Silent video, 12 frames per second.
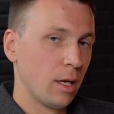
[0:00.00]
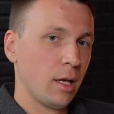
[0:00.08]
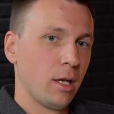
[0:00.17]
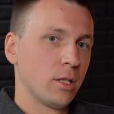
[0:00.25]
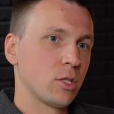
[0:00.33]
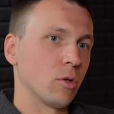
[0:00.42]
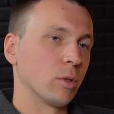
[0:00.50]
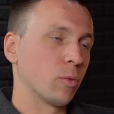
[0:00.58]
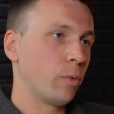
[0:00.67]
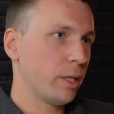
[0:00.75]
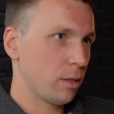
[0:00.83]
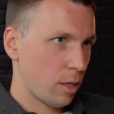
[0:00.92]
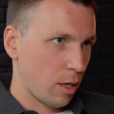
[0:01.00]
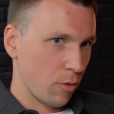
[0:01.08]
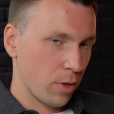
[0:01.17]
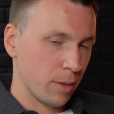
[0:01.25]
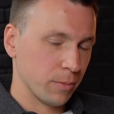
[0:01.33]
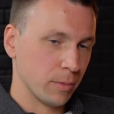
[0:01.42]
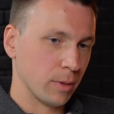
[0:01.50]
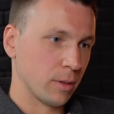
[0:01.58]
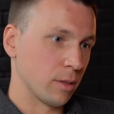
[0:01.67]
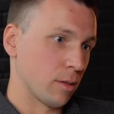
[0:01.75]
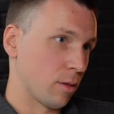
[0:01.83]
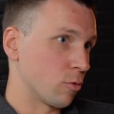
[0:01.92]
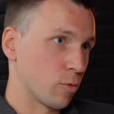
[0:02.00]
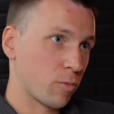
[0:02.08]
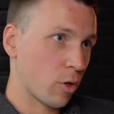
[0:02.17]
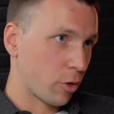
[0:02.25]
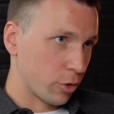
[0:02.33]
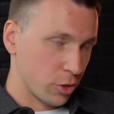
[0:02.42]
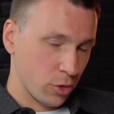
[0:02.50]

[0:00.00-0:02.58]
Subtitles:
Yeah. So what we allow them, those brokers,